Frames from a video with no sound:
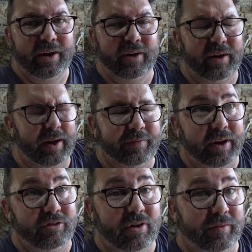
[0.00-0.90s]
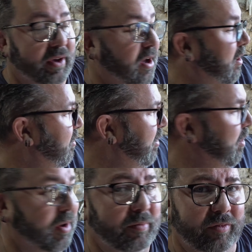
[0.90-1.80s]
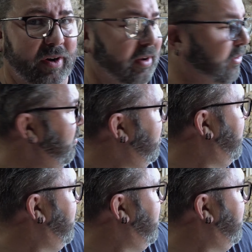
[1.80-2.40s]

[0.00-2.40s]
in the left-hand drive car. We're in France.